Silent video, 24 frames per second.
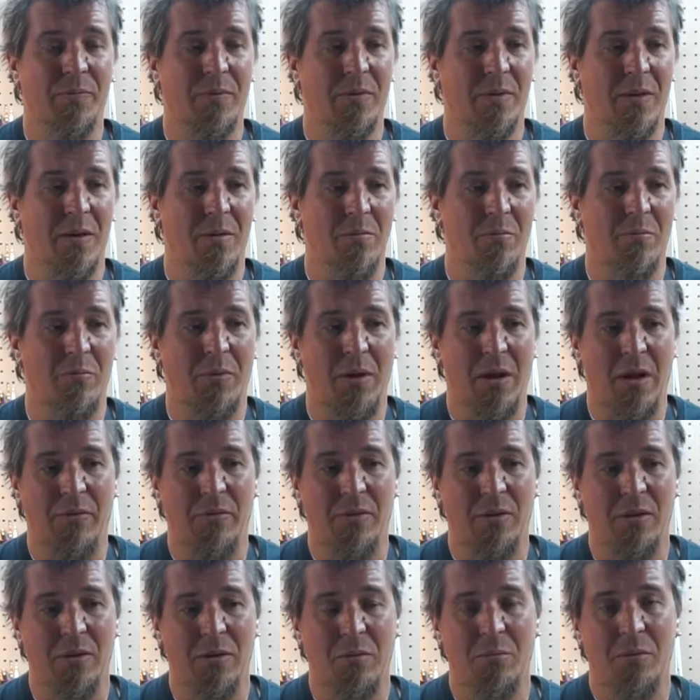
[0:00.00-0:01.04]
they have a
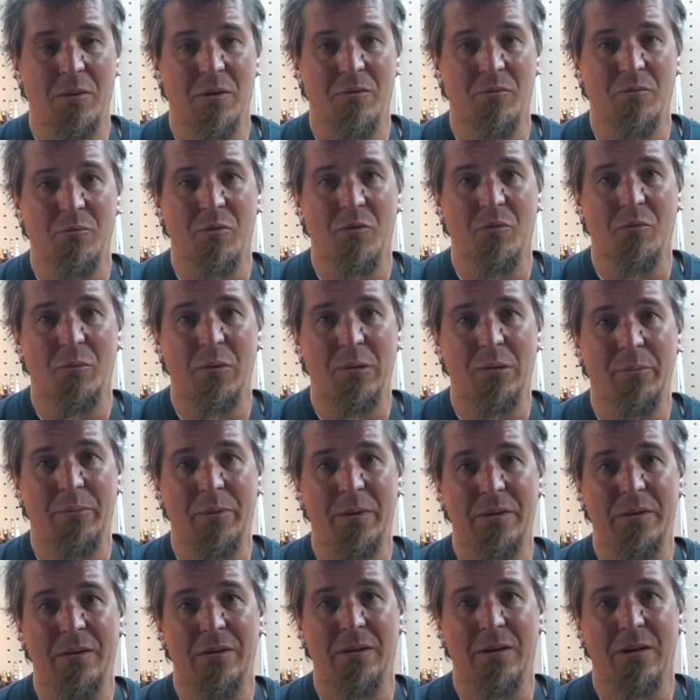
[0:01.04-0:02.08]
little bit of movement,
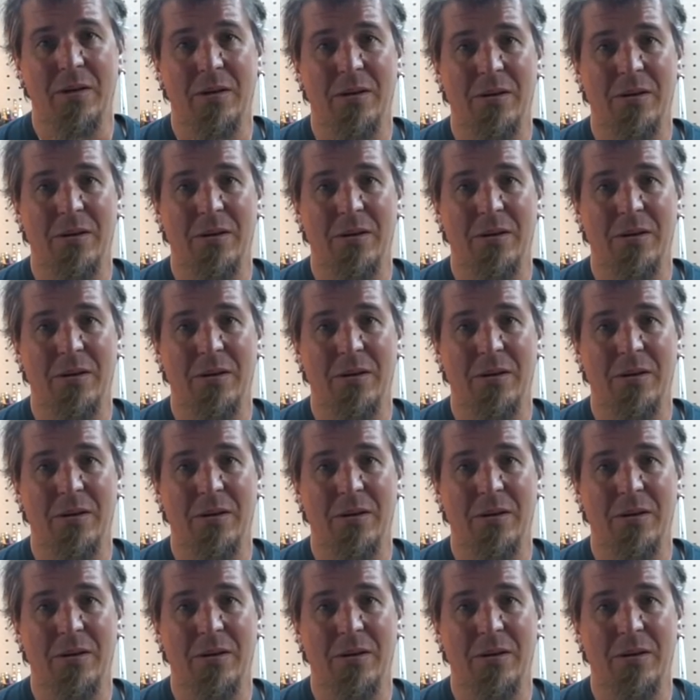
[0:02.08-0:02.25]
but